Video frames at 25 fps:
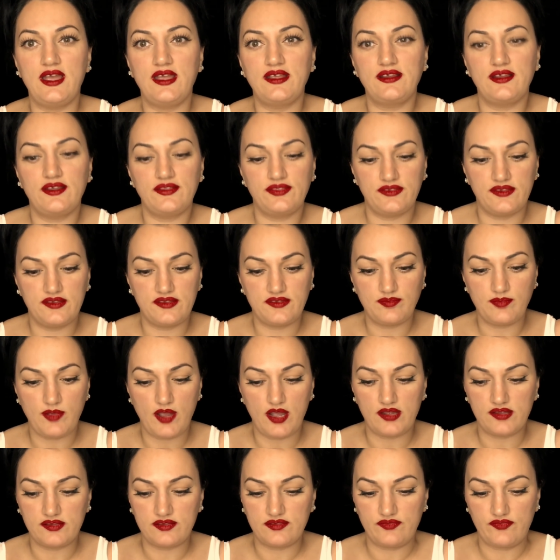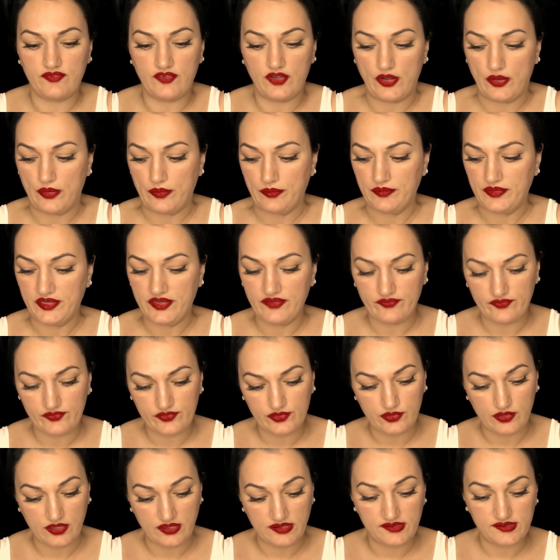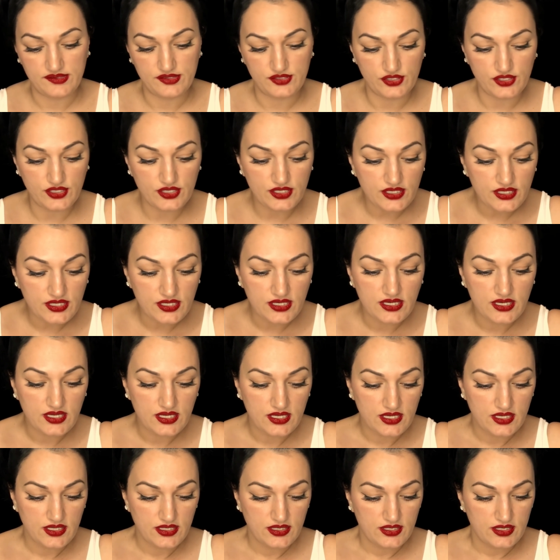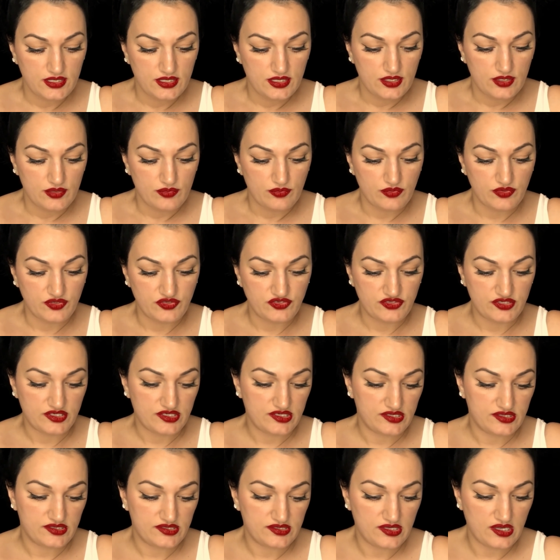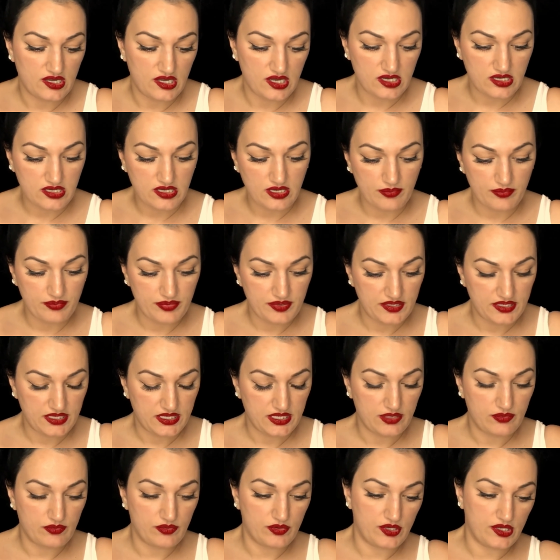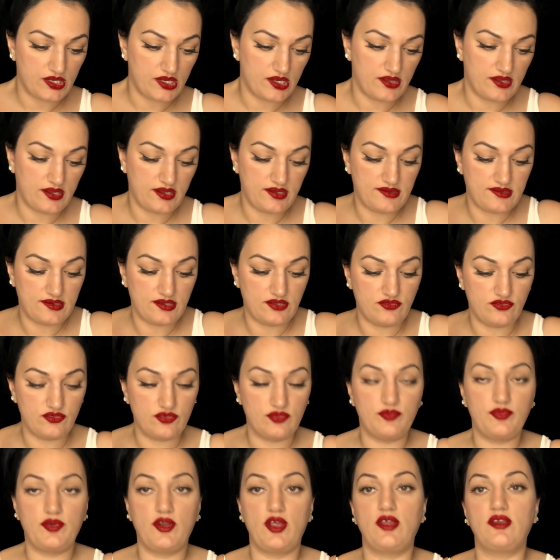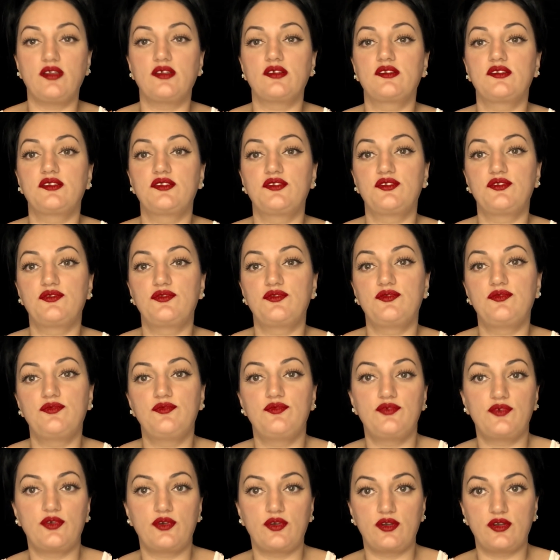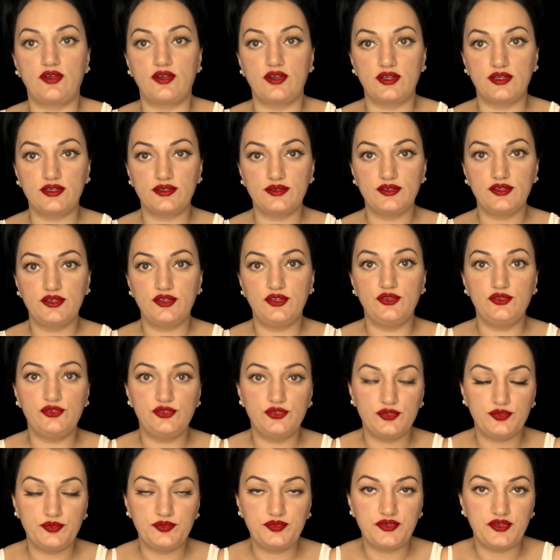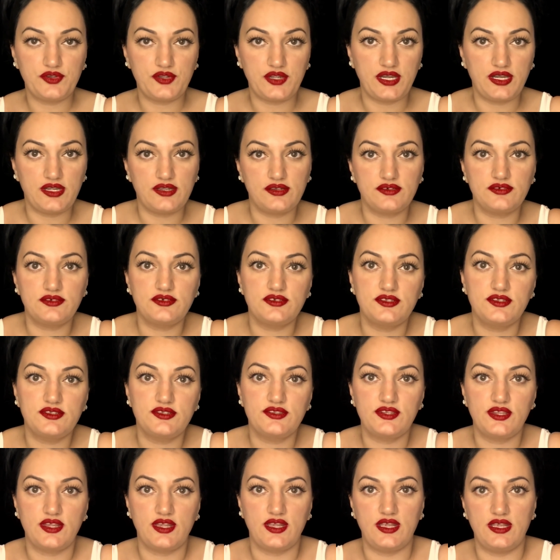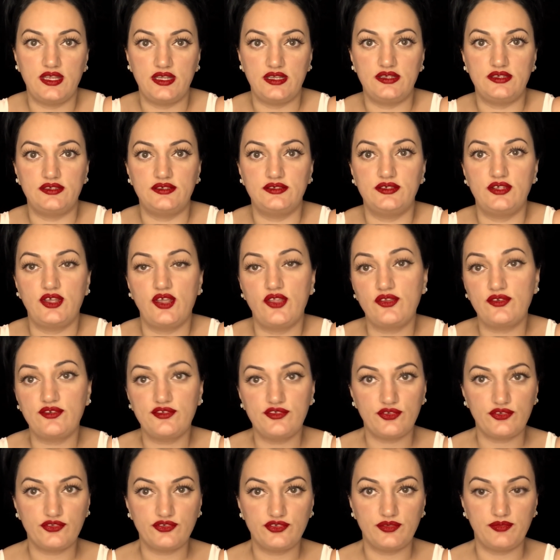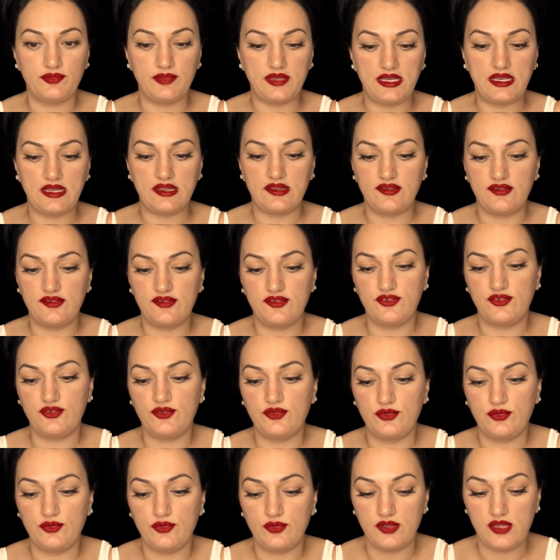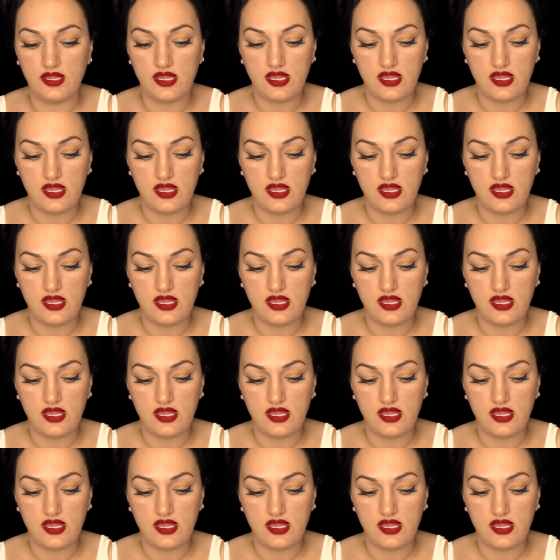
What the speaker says: I got this box from Influenster, which is a company where they send you products for YouTube creators and other social medias to